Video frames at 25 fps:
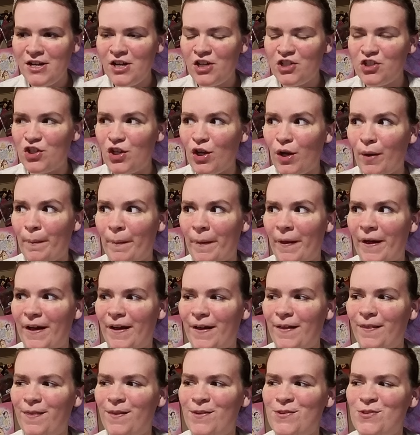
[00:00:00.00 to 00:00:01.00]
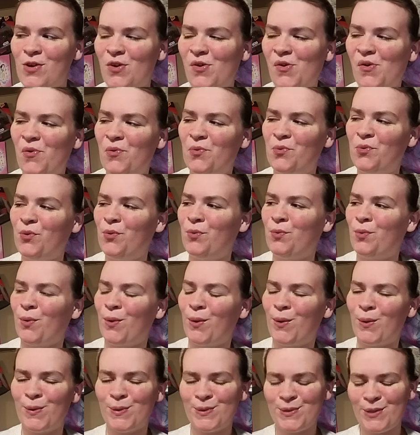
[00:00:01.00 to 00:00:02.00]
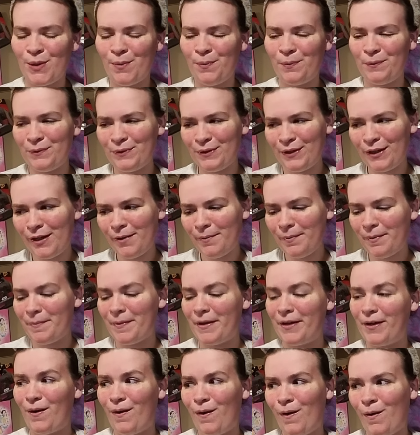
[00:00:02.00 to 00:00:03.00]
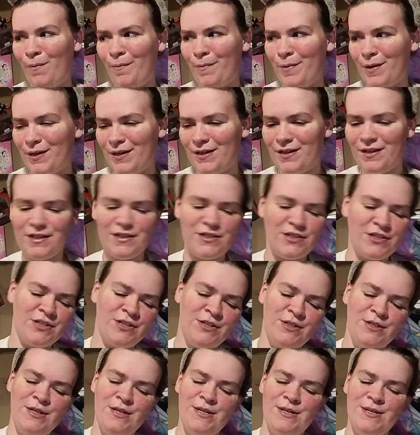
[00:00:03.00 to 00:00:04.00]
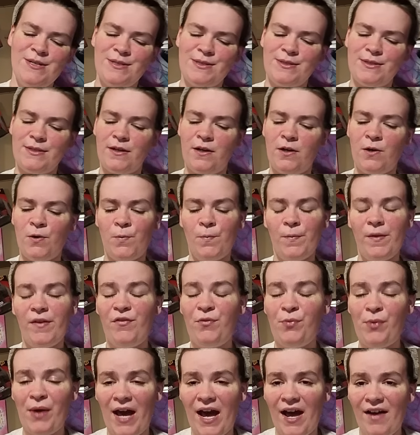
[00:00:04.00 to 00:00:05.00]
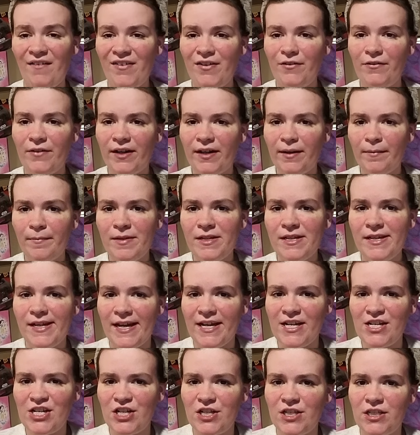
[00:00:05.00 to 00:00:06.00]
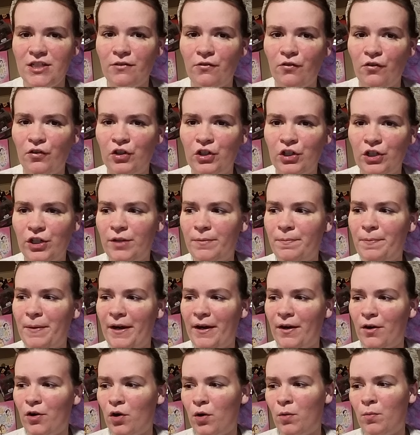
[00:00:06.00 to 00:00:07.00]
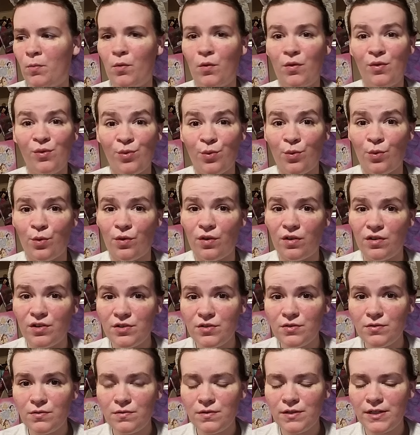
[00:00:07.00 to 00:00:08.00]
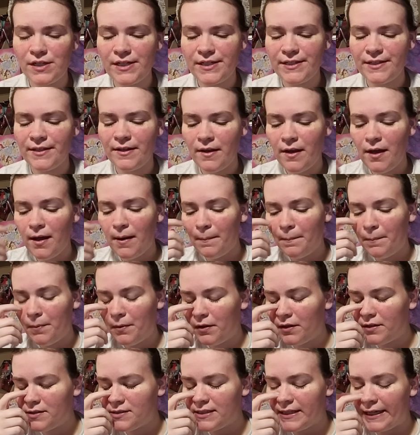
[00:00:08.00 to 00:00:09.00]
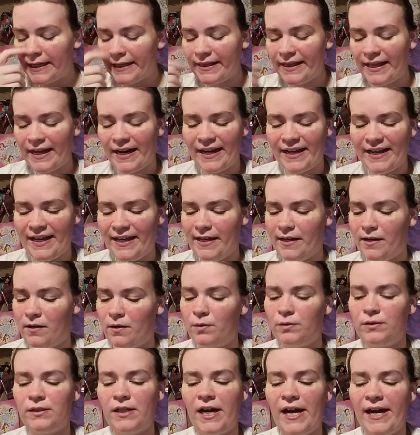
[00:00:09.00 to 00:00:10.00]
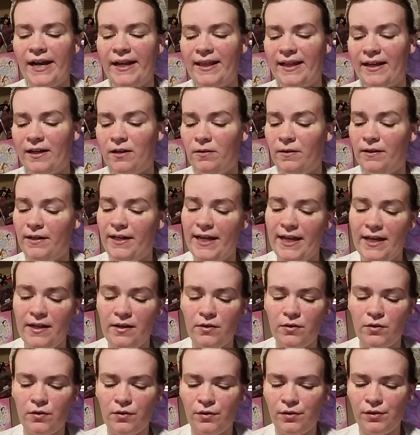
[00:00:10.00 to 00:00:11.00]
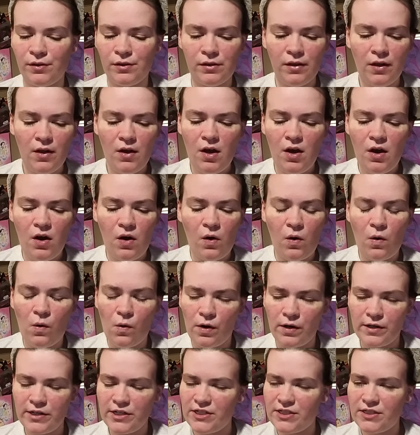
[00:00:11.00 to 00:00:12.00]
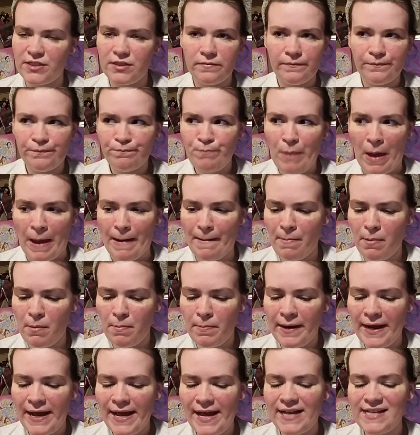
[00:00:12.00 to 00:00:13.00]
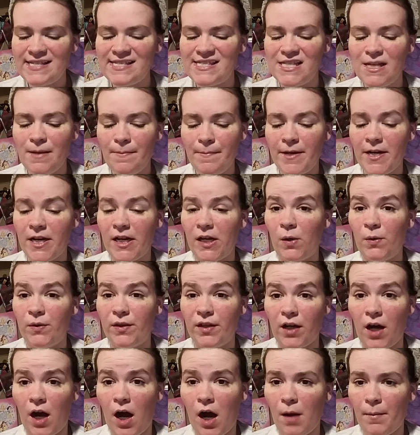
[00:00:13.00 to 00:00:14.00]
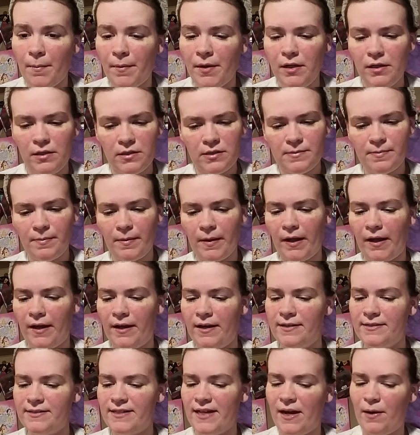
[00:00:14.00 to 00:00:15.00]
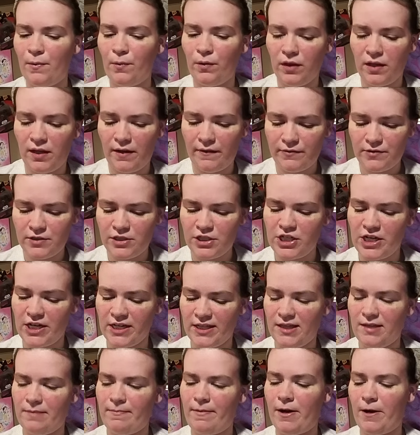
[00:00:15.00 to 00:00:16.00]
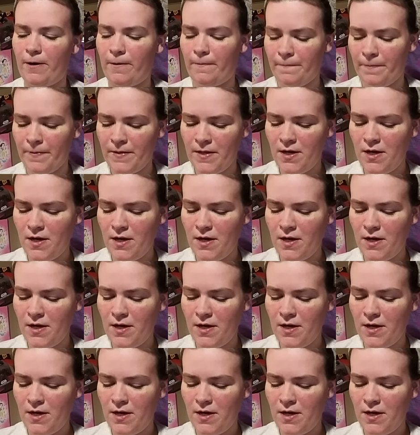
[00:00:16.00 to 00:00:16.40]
So I'm like, this whole new world has opened up. I'm like, oh my gosh. So if you have any recommendations for good paranormal or horror stories, books like that I can get online, like on Kindle or just paperbacks, let me know in the comments because I would love to check them out.